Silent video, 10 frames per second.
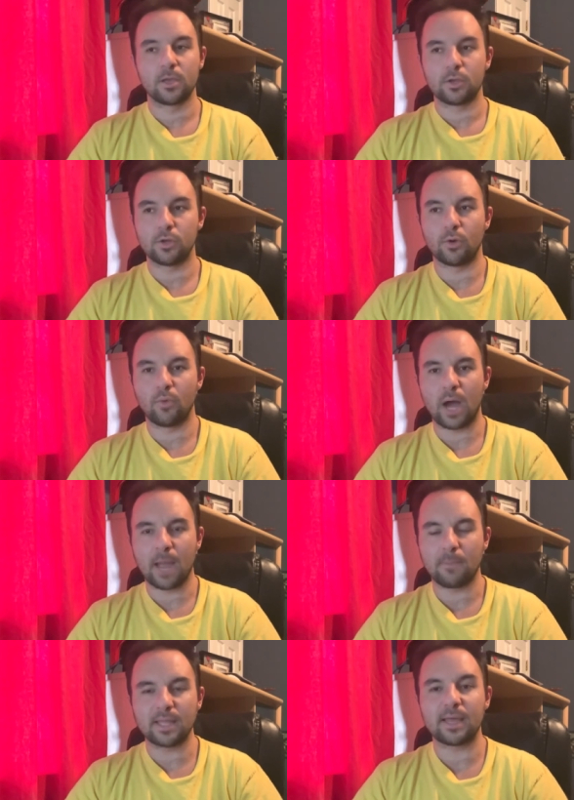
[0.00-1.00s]
you know, I
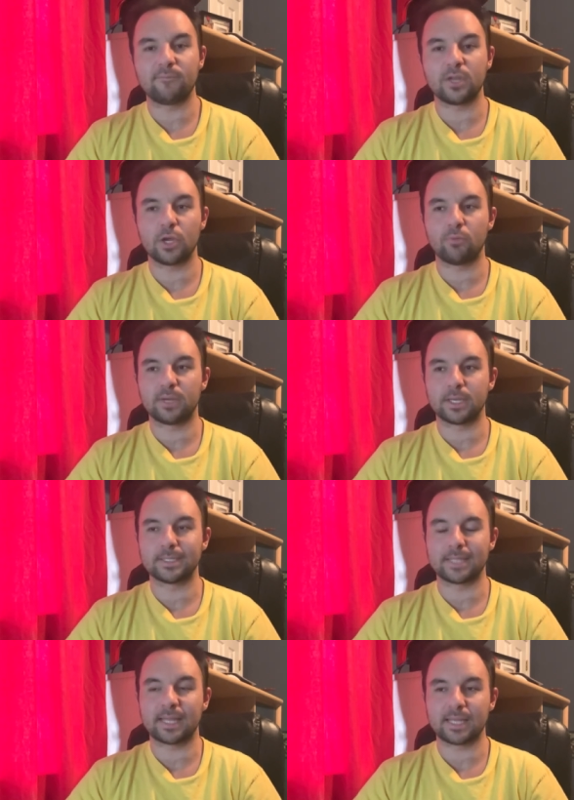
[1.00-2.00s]
made that video
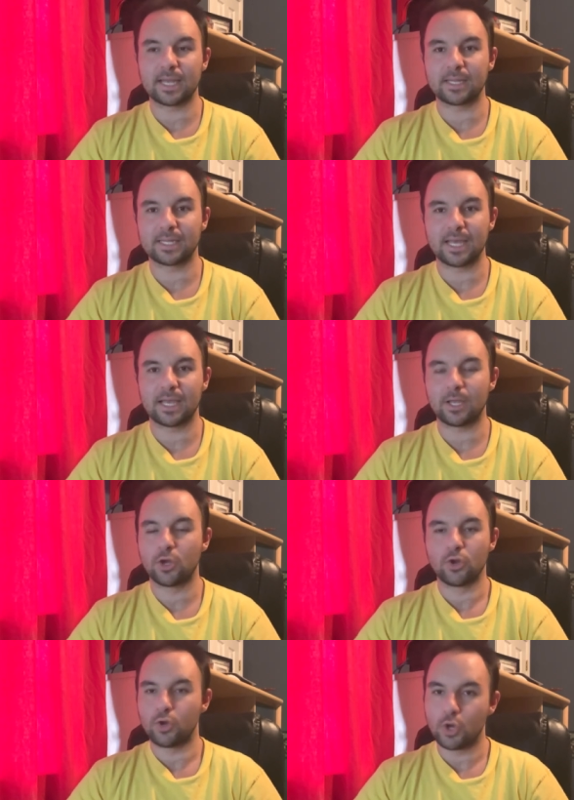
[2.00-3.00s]
because at the end of the day,
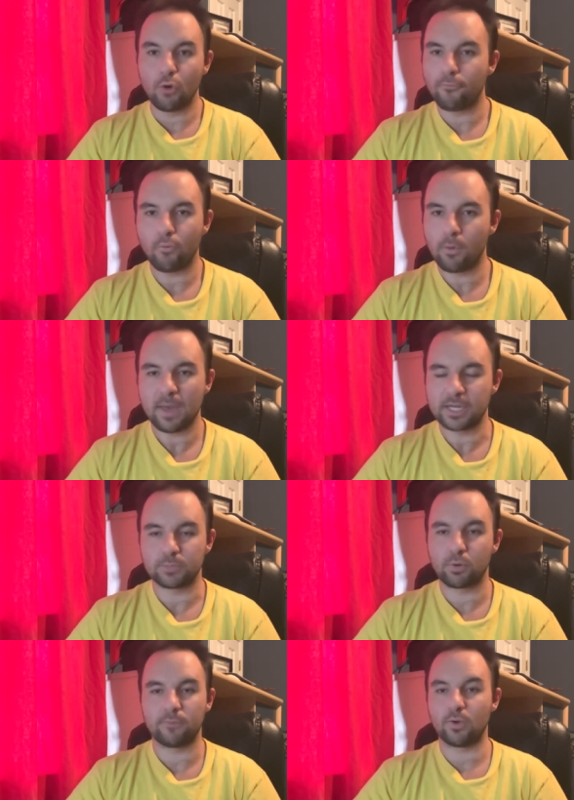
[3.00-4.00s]
no format is
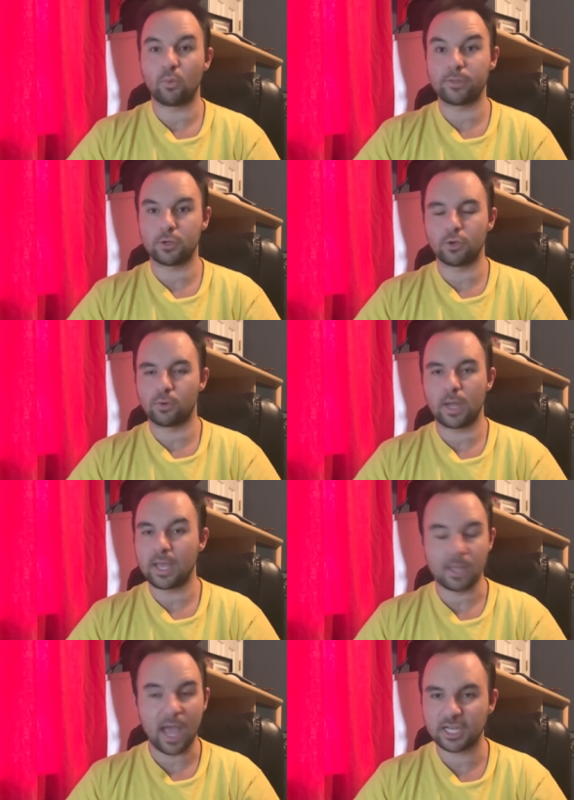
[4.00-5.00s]
perfect. Whether you're
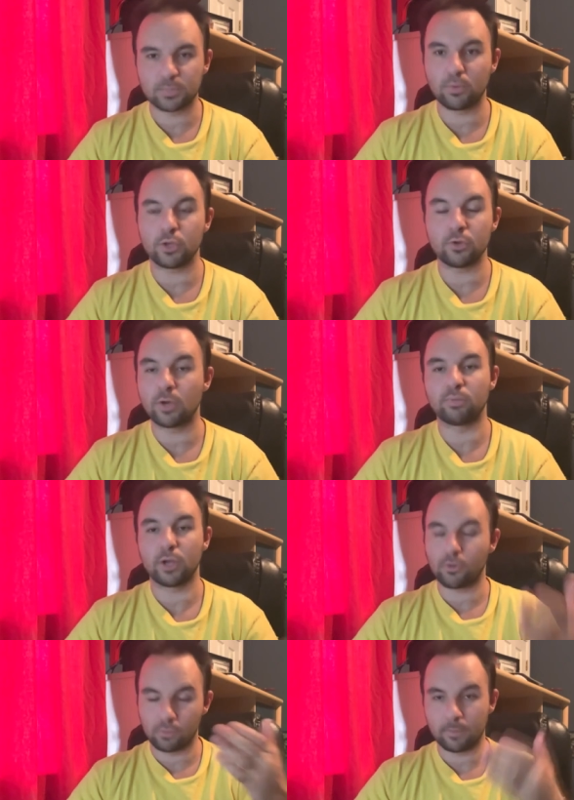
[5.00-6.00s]
a expert Yu-Gi-Oh
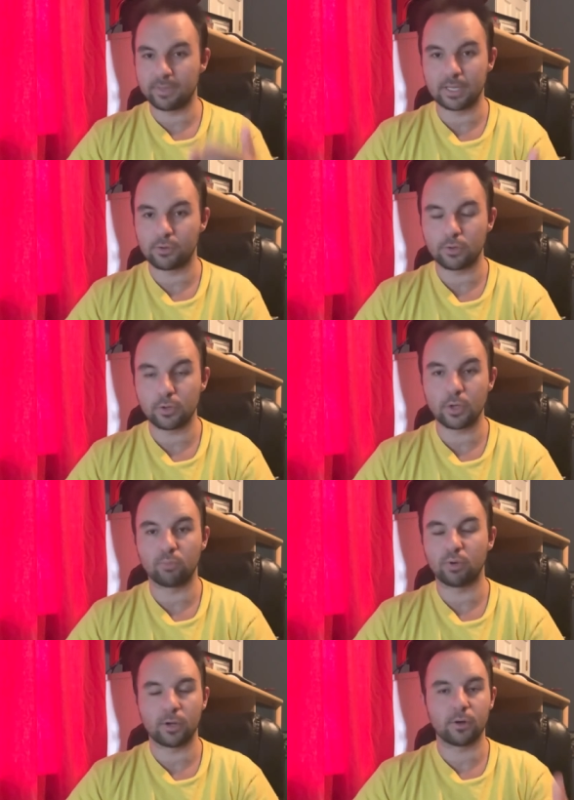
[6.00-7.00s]
player or a beginner Yu-Gi-Oh
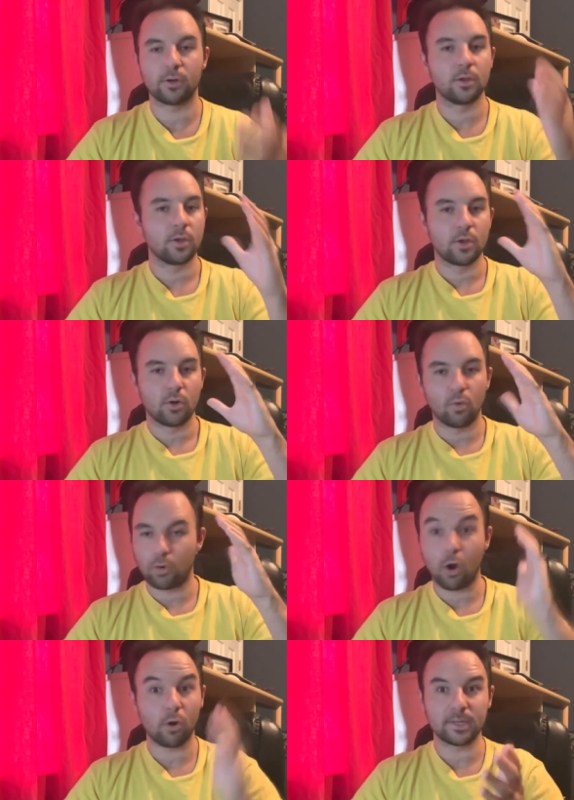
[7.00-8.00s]
player
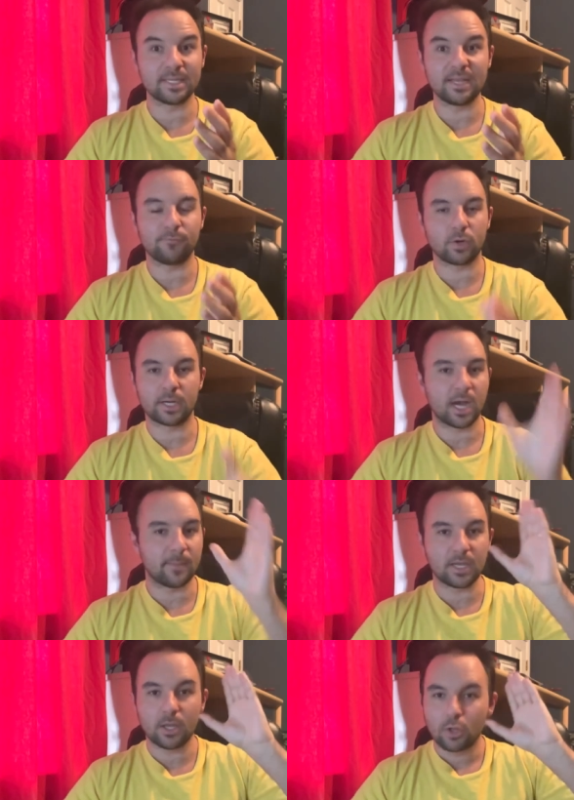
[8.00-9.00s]
or R&D for
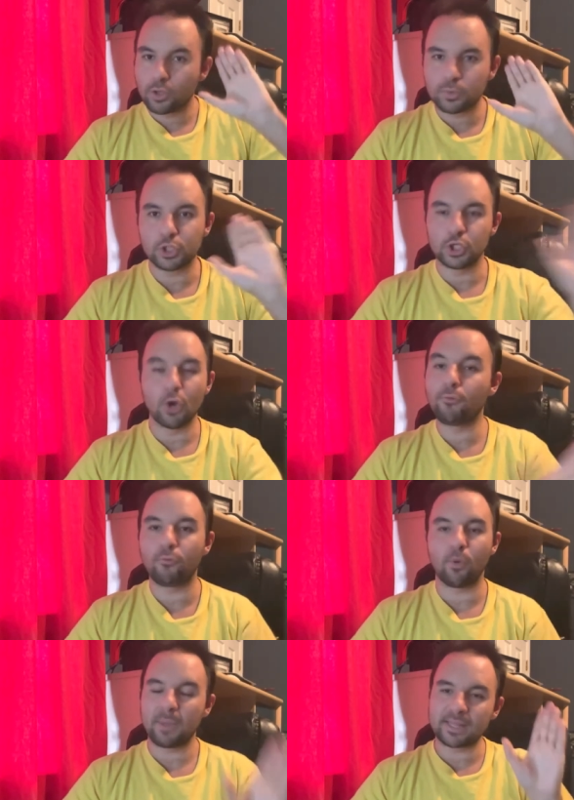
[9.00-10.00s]
Konami, there is no
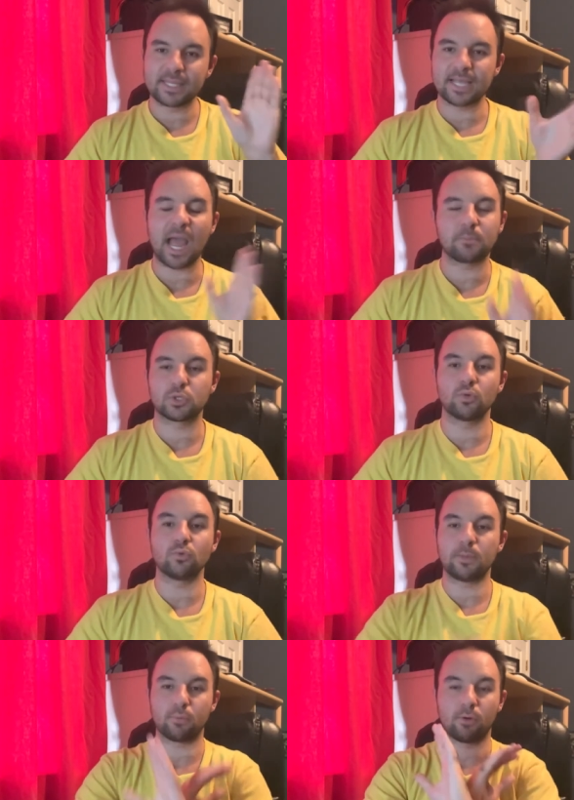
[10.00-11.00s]
format that's
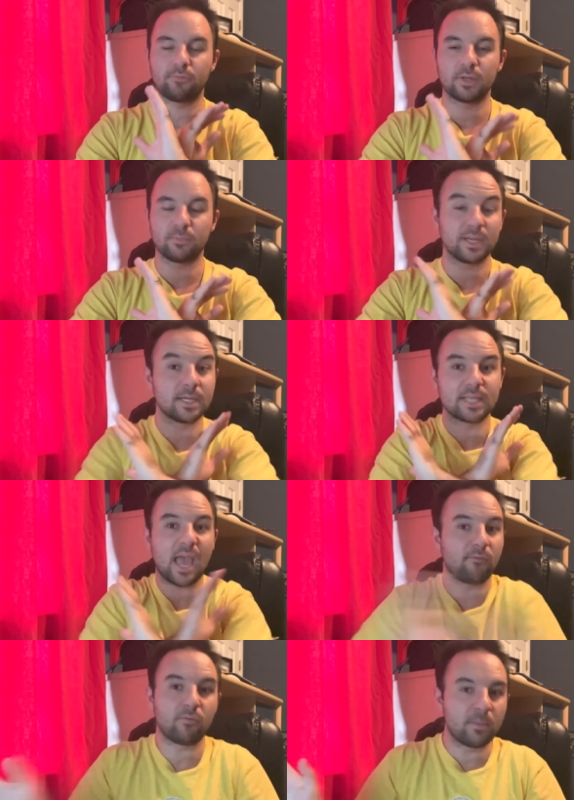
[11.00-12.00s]
absolutely perfect because
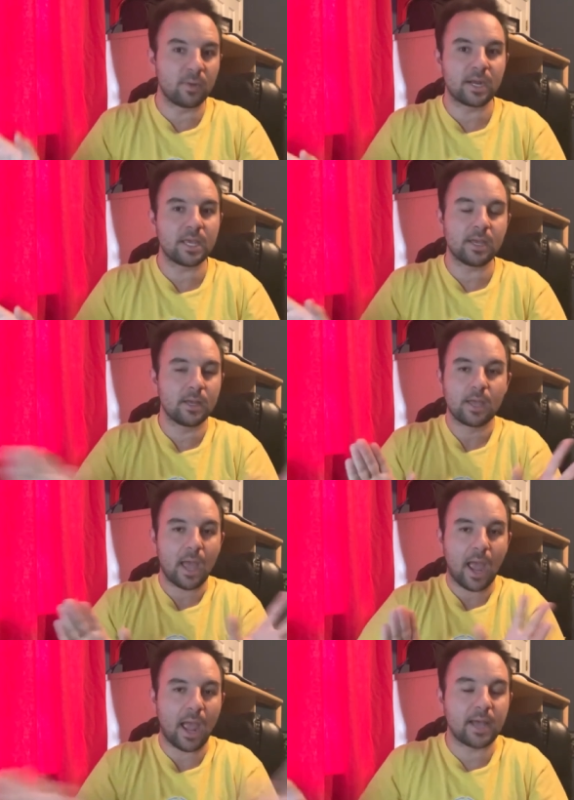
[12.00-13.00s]
everybody
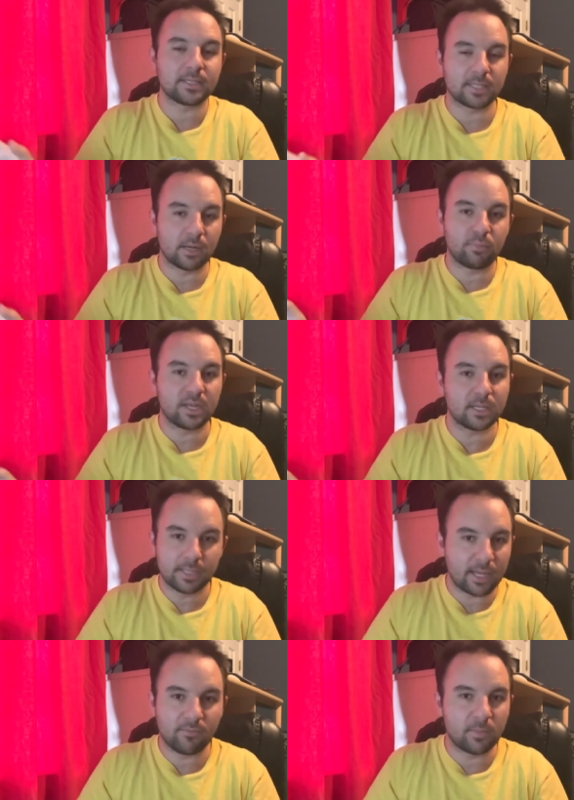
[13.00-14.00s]
has an opinion
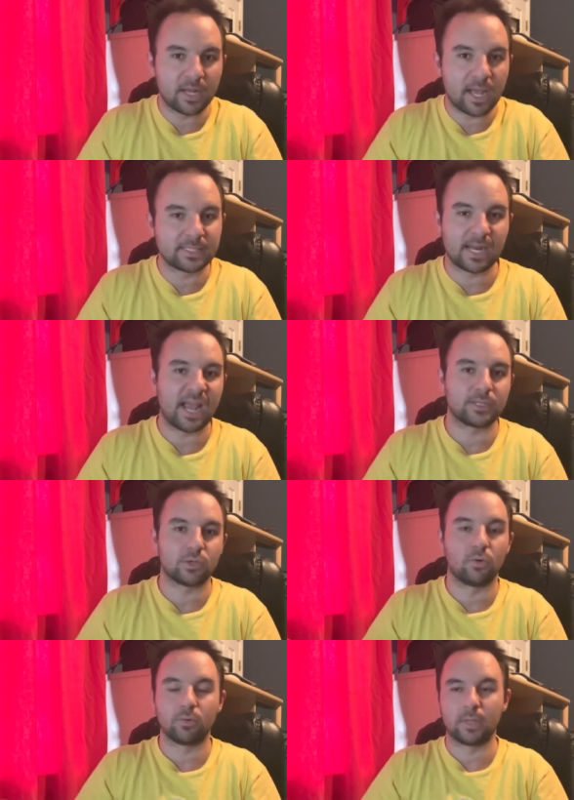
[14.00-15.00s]
like everybody has an
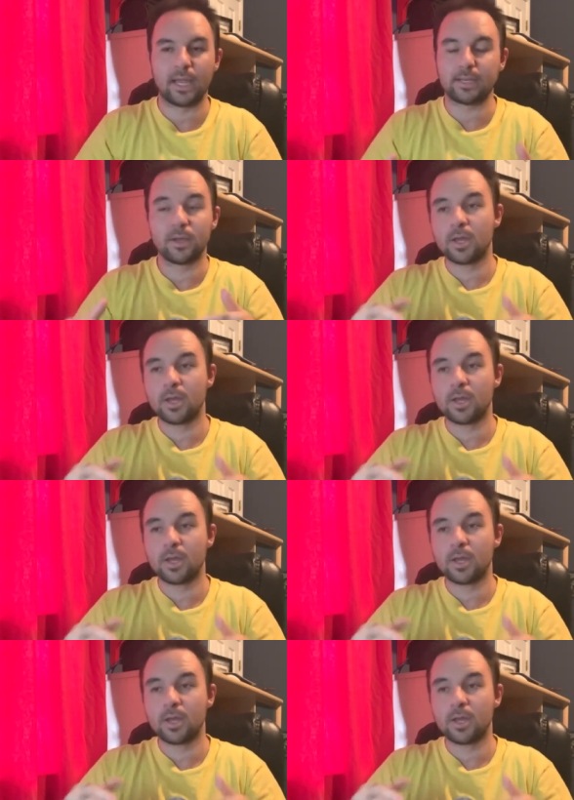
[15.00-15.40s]
asshole. Like,